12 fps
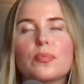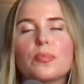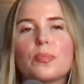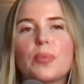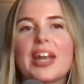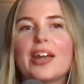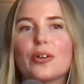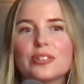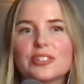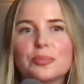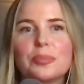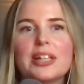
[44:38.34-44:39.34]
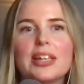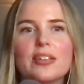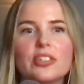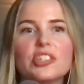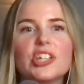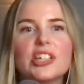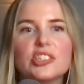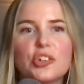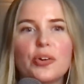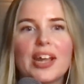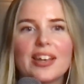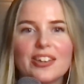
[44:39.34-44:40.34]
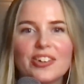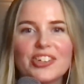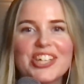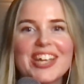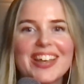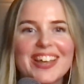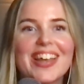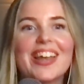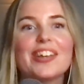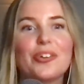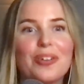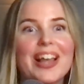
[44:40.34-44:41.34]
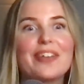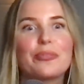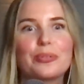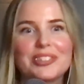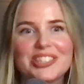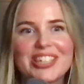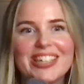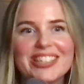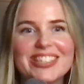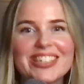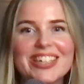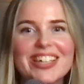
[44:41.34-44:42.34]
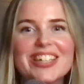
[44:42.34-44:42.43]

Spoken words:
But I also believe in change your energy and your life will change.